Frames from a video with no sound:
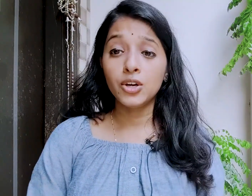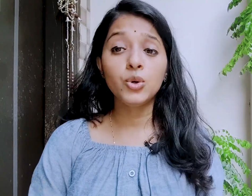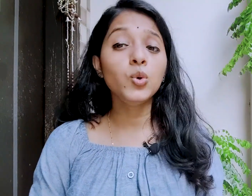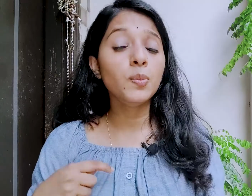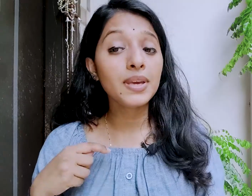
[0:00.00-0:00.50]

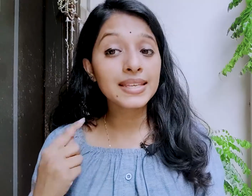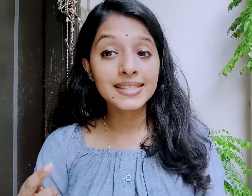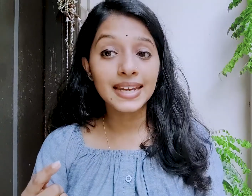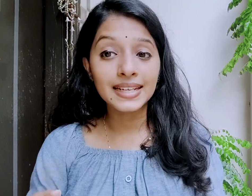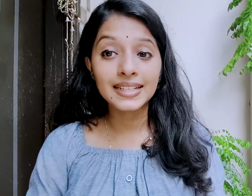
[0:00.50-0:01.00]
do make
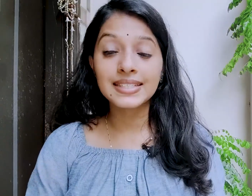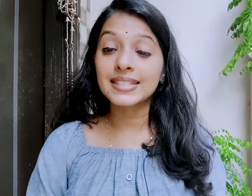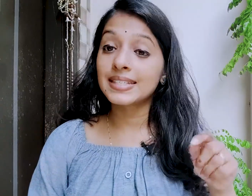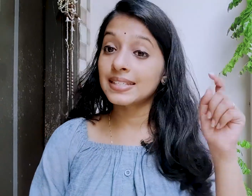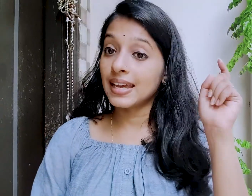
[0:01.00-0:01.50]

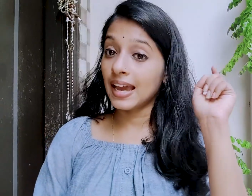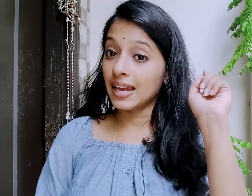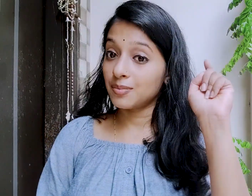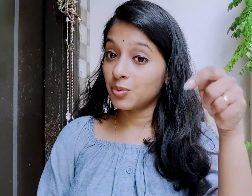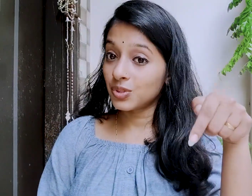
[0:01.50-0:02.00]
sentences
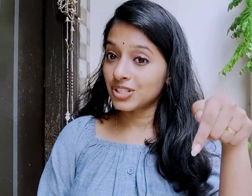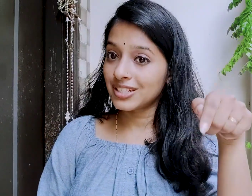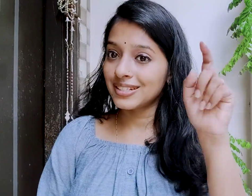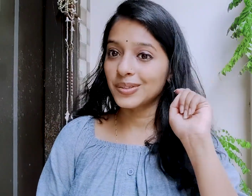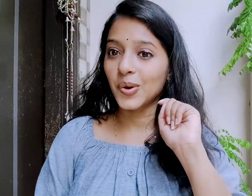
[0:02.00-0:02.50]
and post
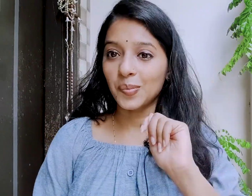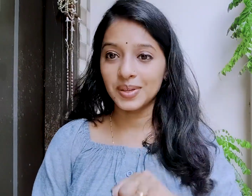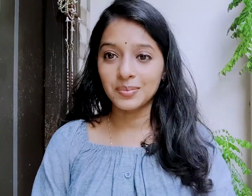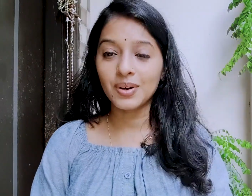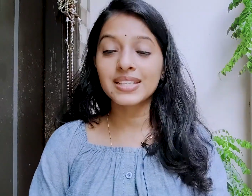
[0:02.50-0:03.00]
it in the
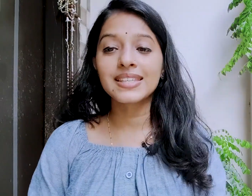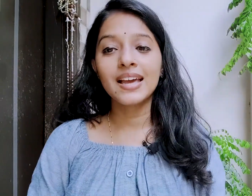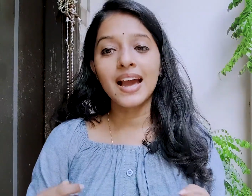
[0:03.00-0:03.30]
comment box.